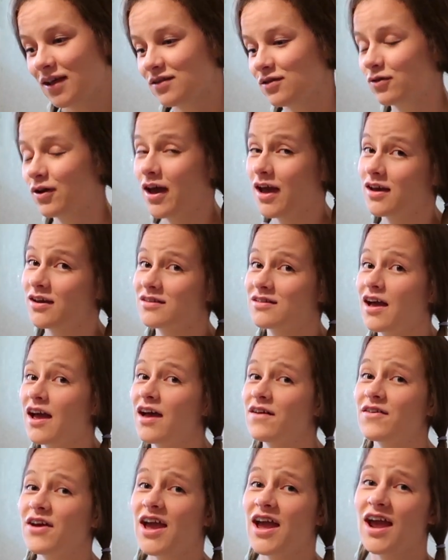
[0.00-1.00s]
it's okay, because I
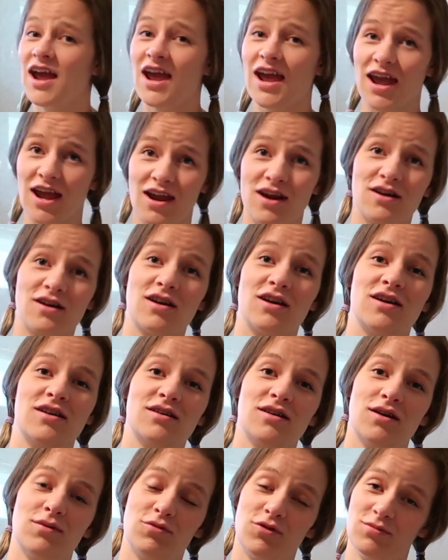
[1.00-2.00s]
have a hair
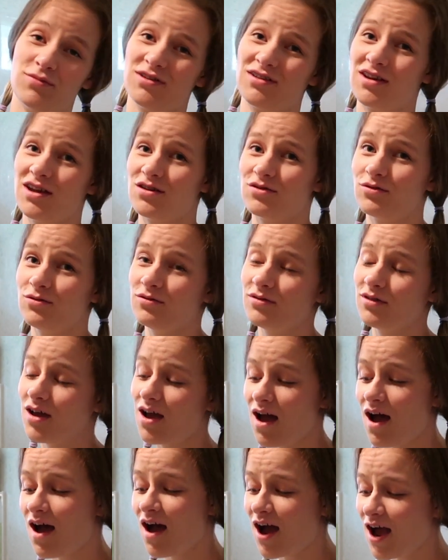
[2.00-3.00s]
appointment scheduled.
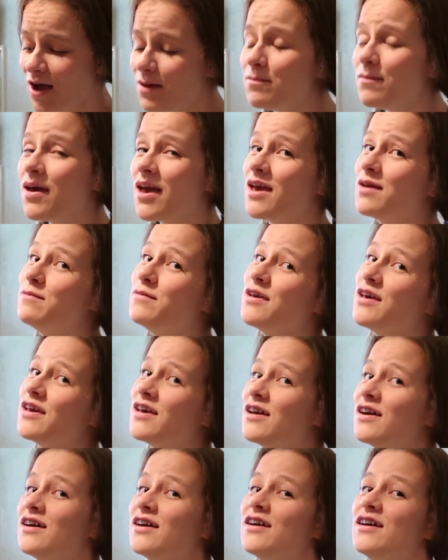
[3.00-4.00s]
I may
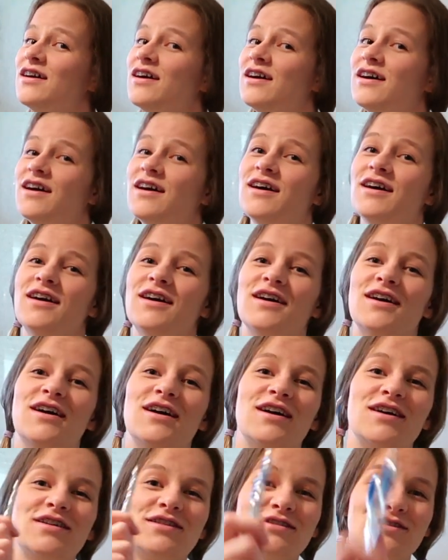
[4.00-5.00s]
be
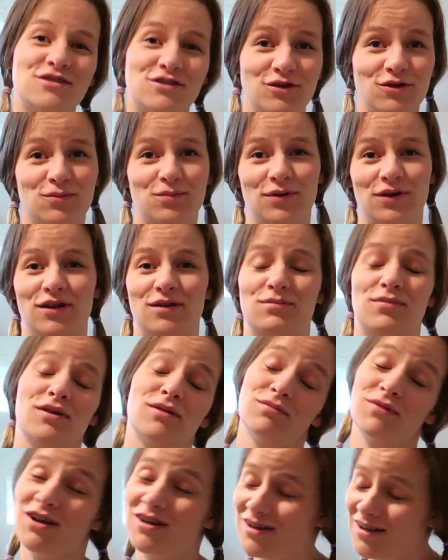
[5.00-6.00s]
stupid, but
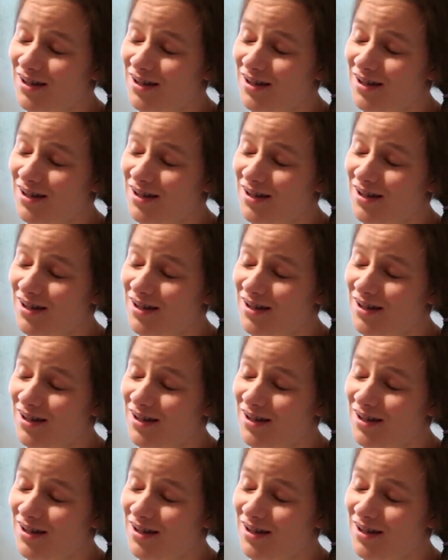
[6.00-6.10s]
I'm not